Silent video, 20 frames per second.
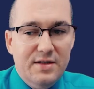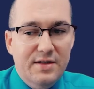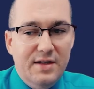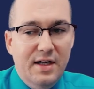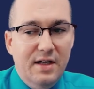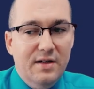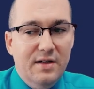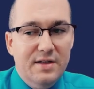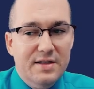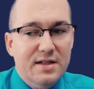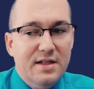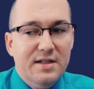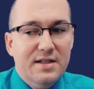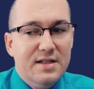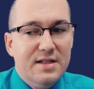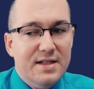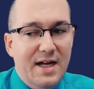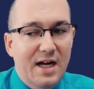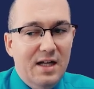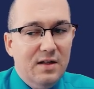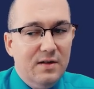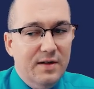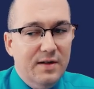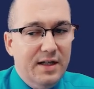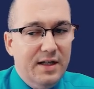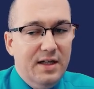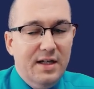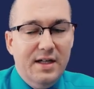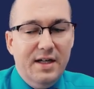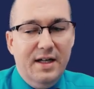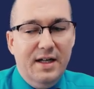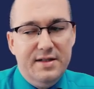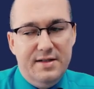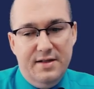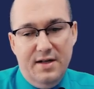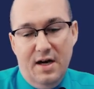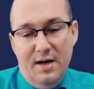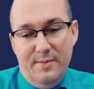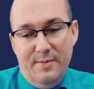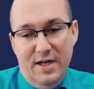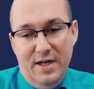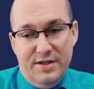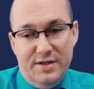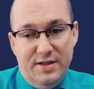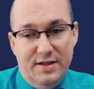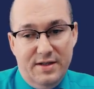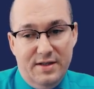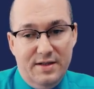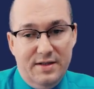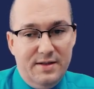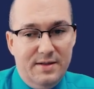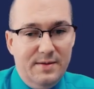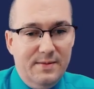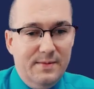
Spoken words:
there is salary is not mentioned.